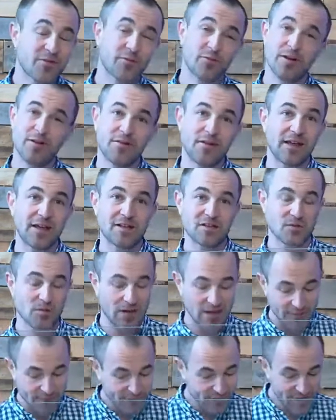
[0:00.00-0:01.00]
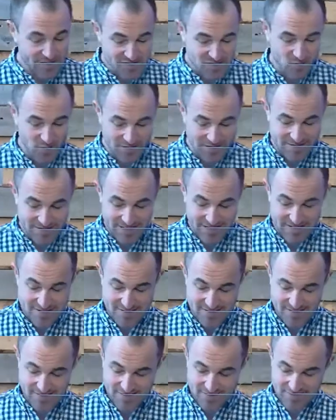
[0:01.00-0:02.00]
three things, really. First one is
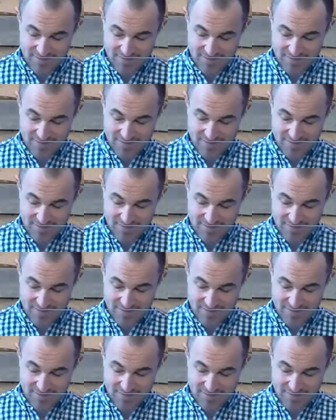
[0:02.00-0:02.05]
this.